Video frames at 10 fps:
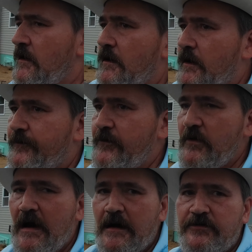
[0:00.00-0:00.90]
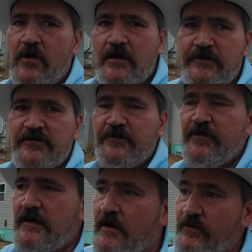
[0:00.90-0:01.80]
uh, for you guys on this
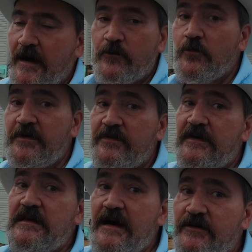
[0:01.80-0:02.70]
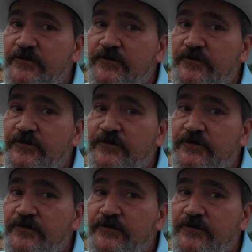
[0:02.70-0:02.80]
video. That will be the next